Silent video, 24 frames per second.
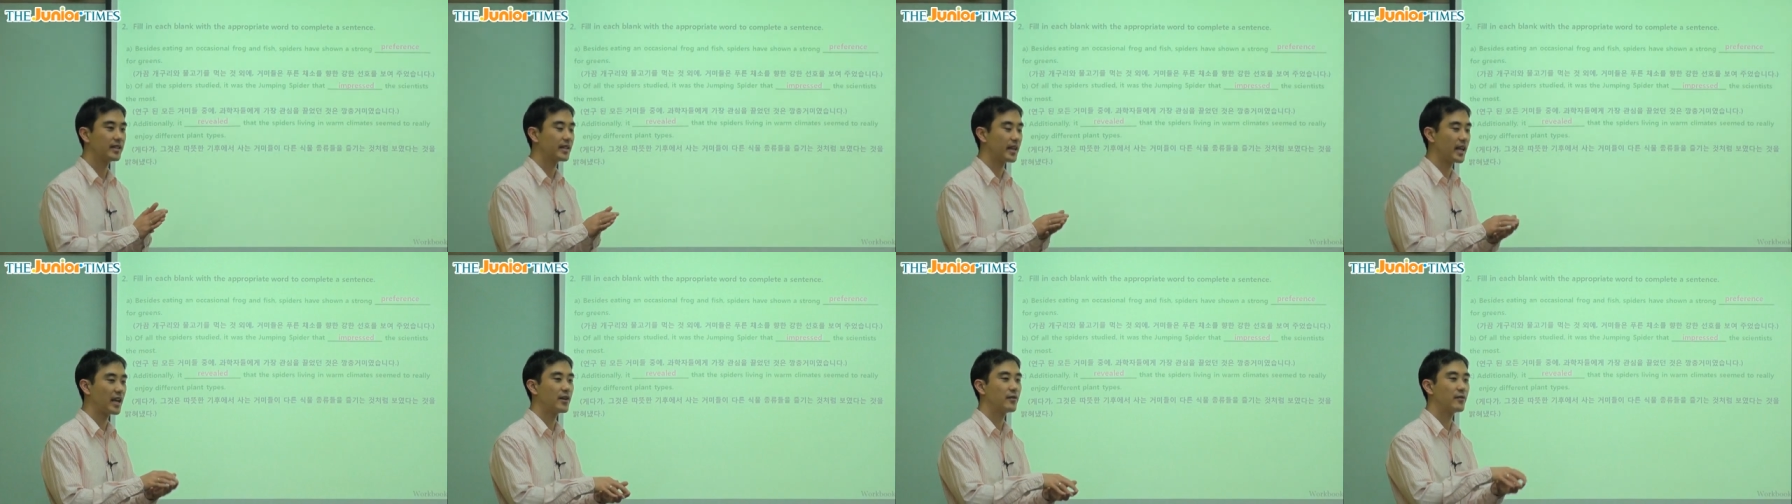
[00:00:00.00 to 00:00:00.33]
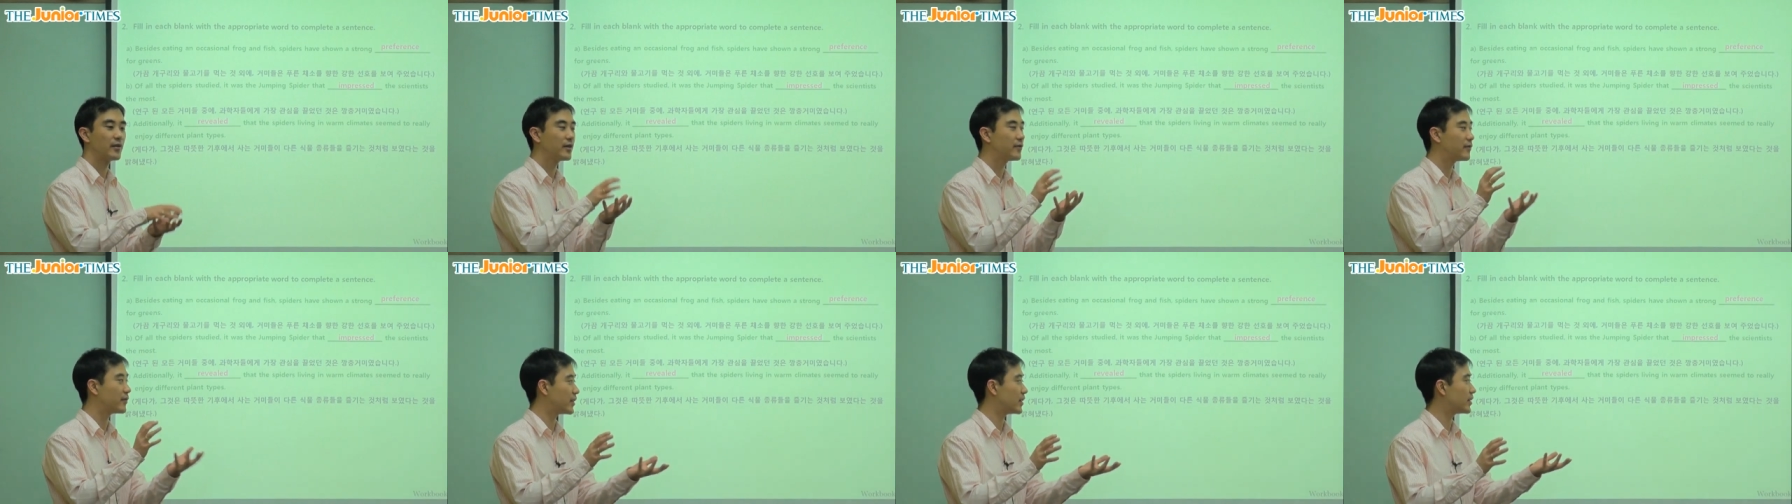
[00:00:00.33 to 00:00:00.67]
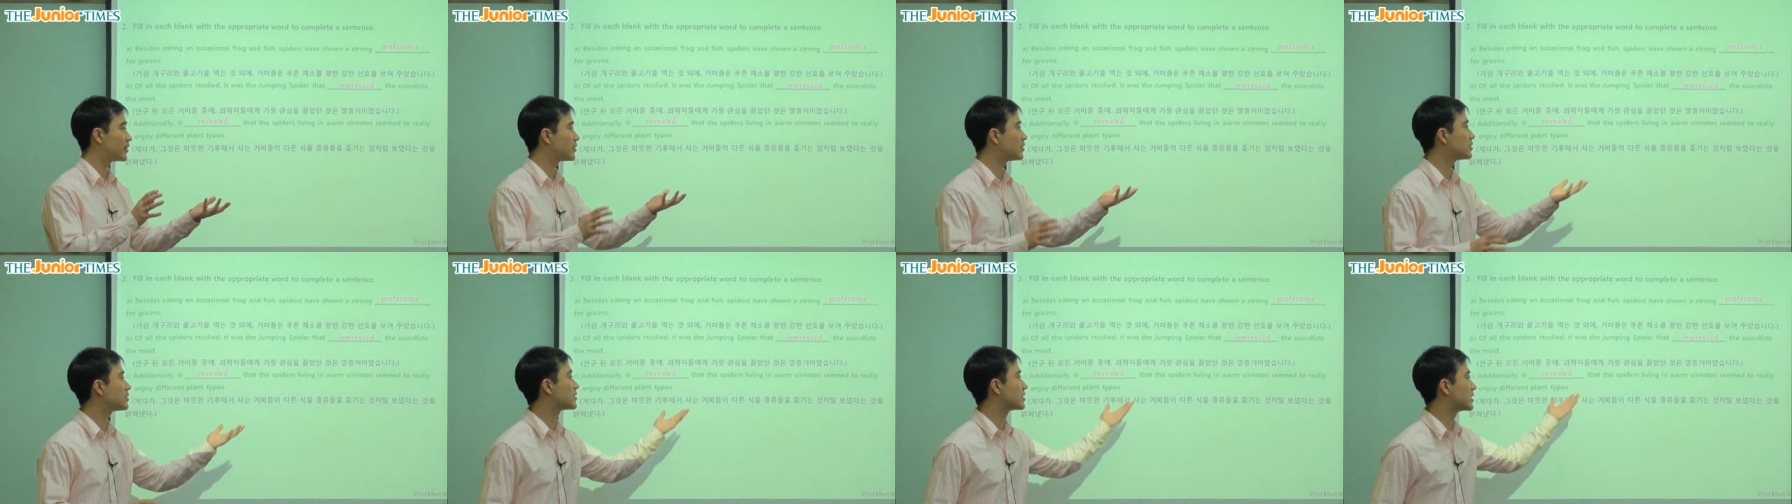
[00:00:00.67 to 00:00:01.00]
they
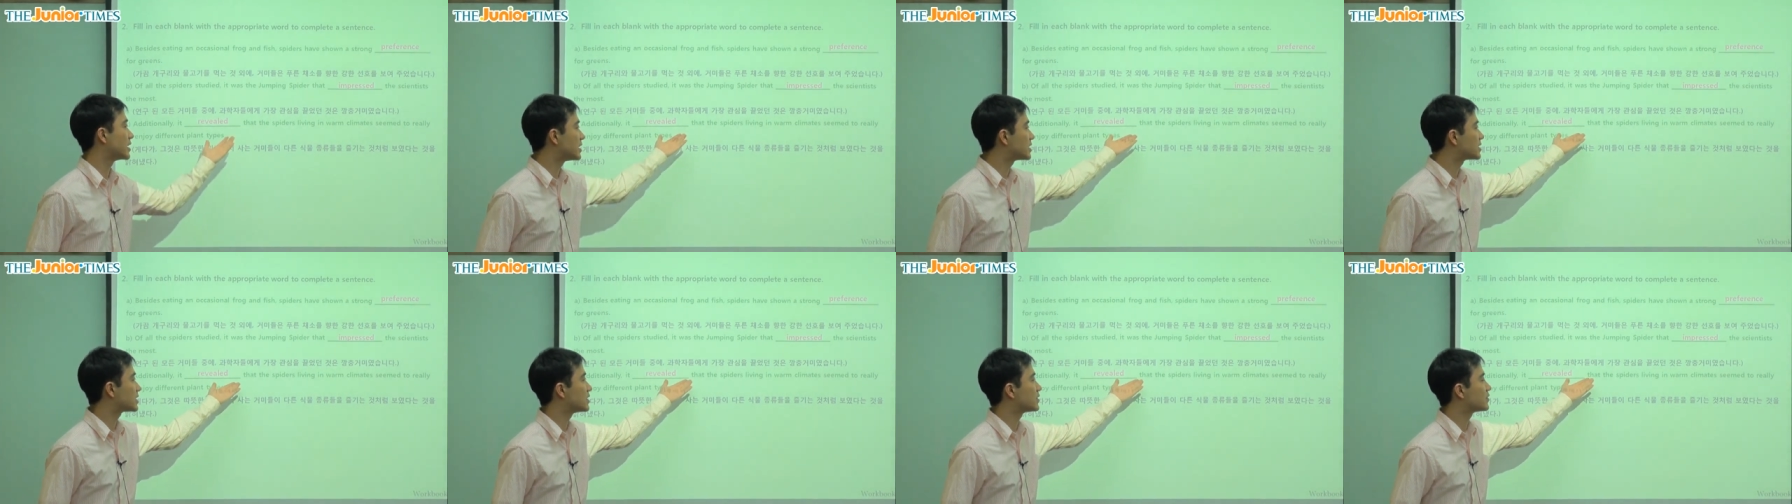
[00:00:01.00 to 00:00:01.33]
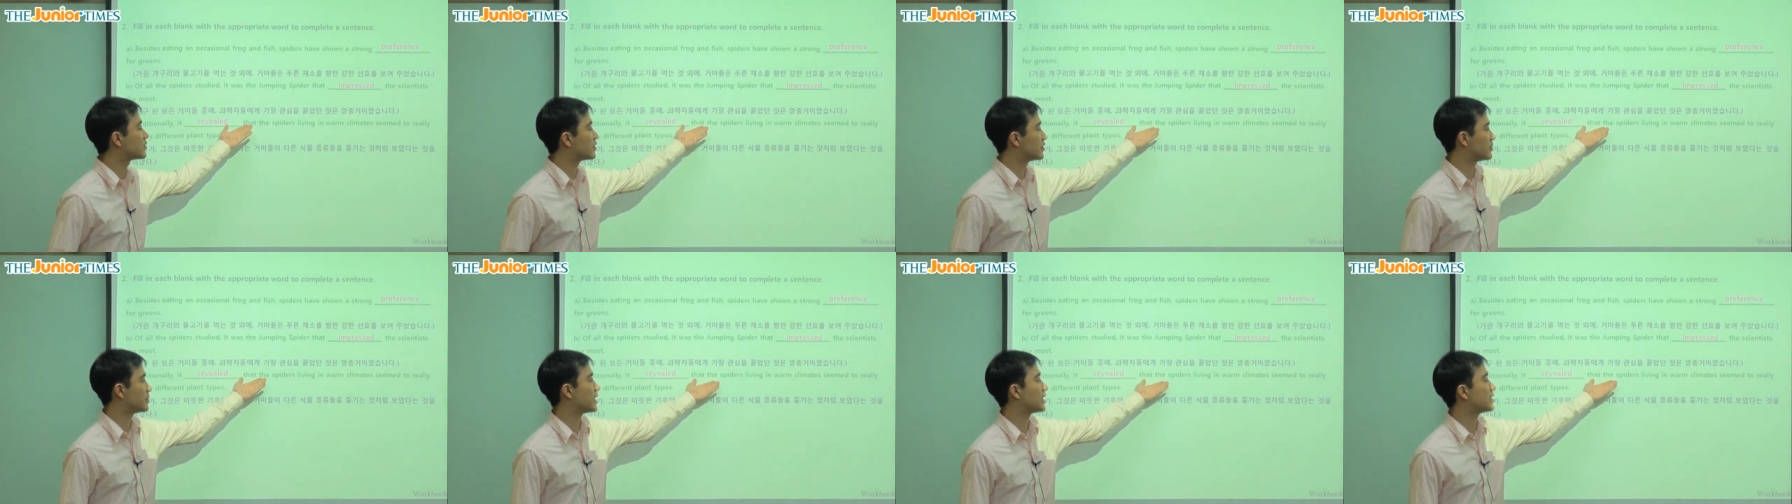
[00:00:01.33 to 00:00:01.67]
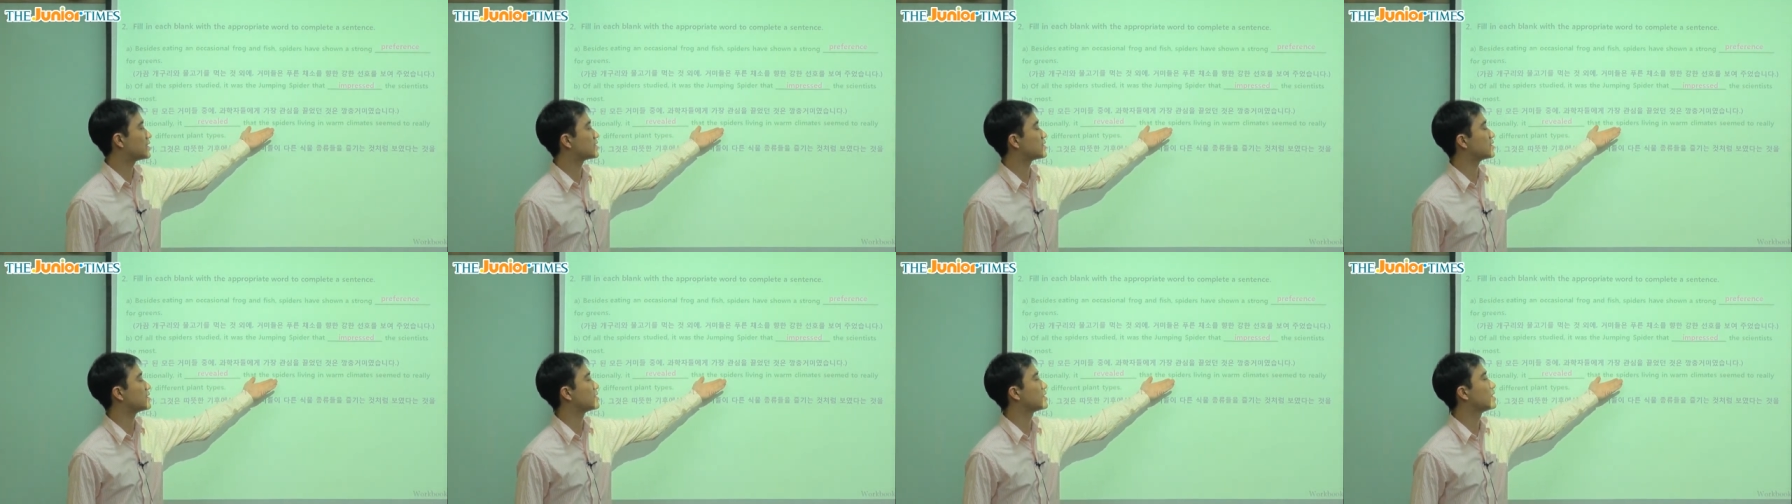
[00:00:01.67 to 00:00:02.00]
reveal this
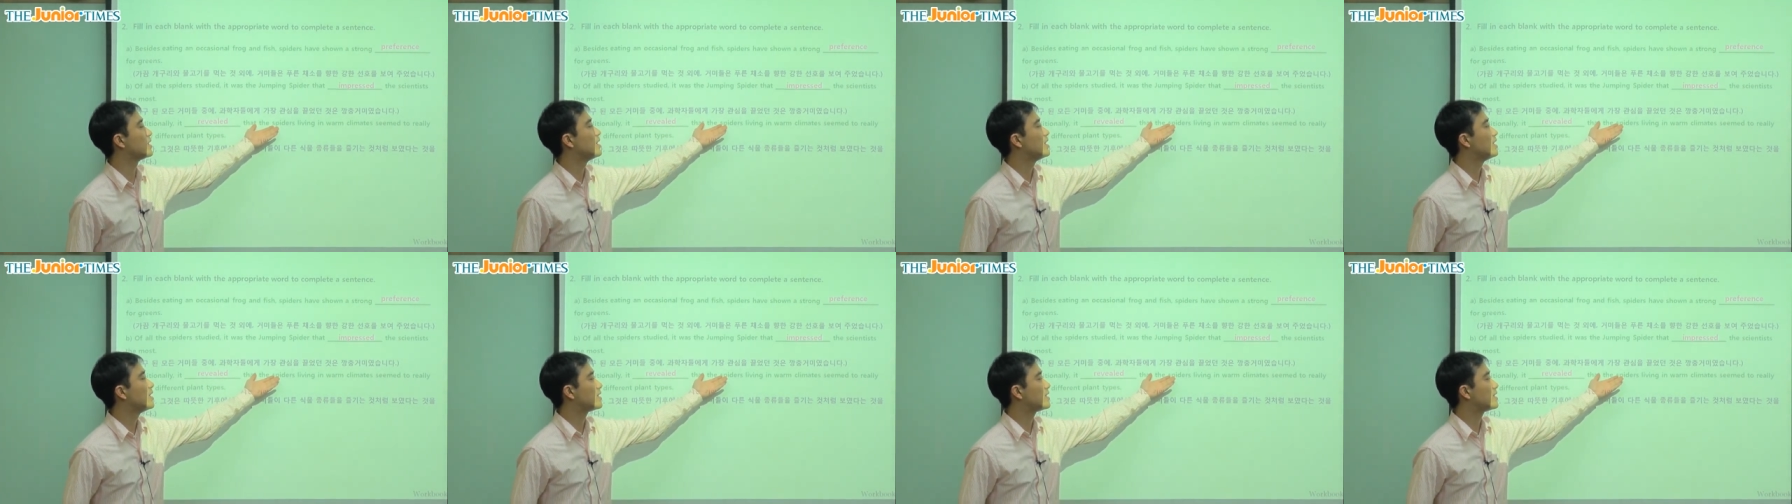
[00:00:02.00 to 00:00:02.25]
information